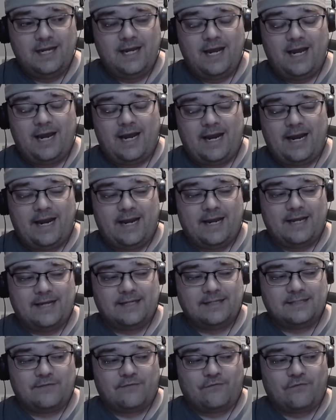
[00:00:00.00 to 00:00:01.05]

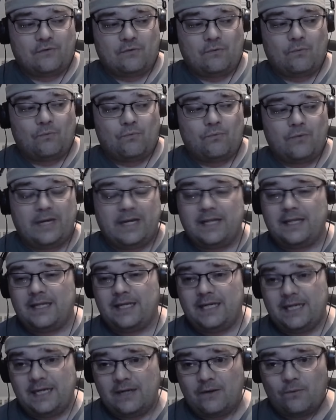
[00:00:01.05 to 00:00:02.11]
and for
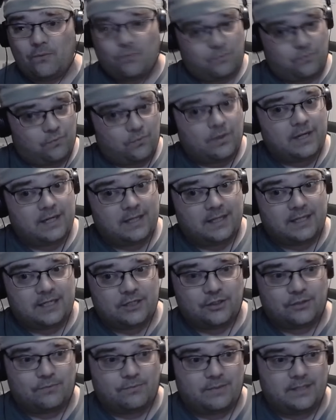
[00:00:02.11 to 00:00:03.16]
really, really
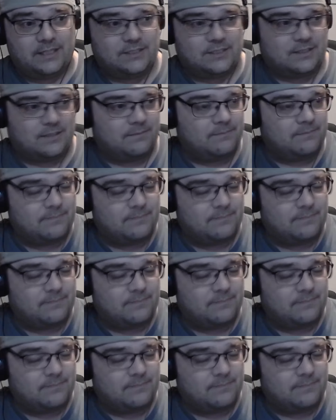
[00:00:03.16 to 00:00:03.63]
good reason.